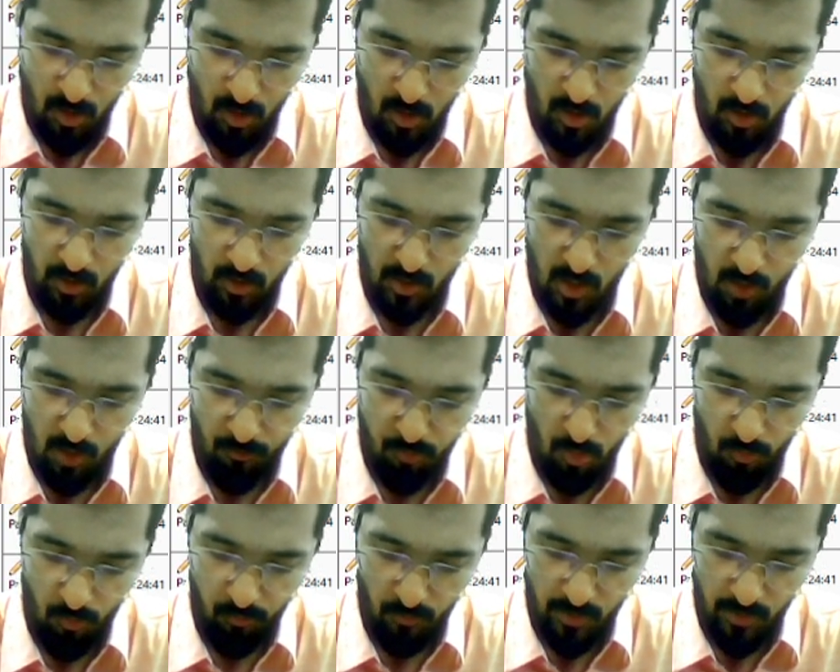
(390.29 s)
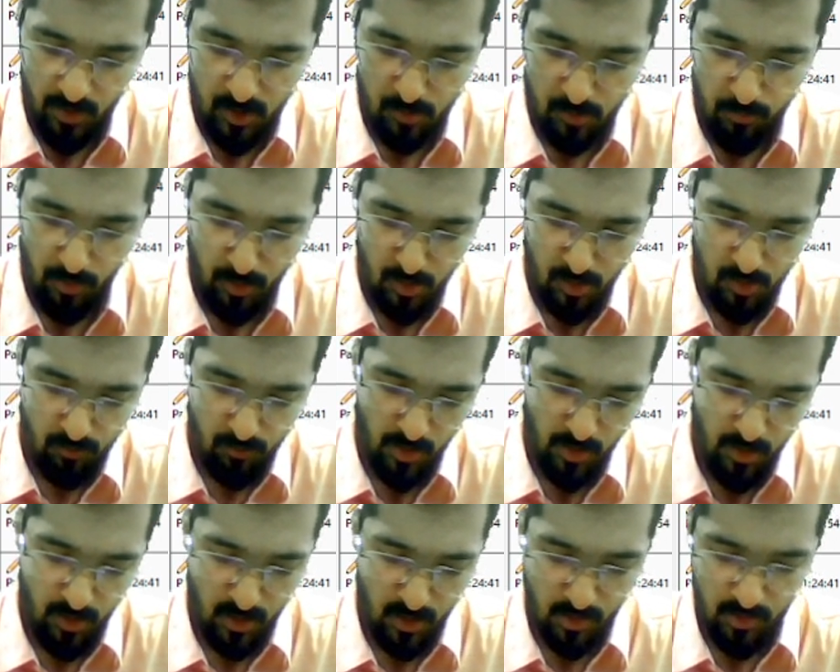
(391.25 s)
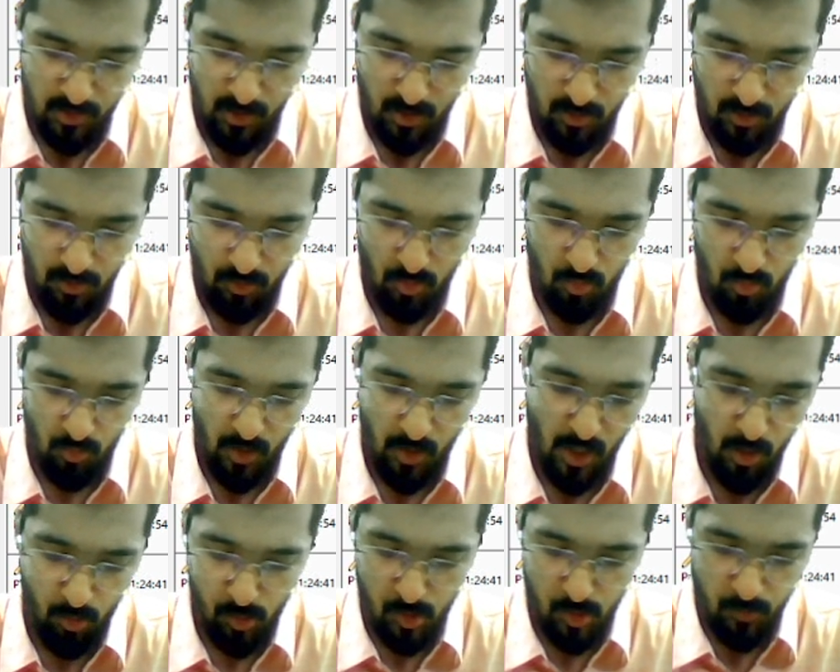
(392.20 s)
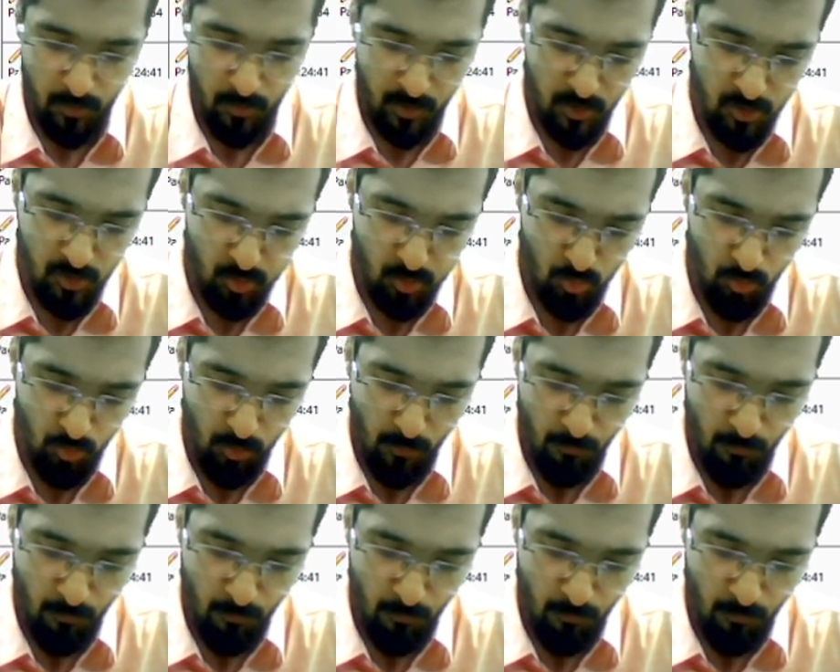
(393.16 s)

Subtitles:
Graph of x minus y less than 2. L'Hospital's rule.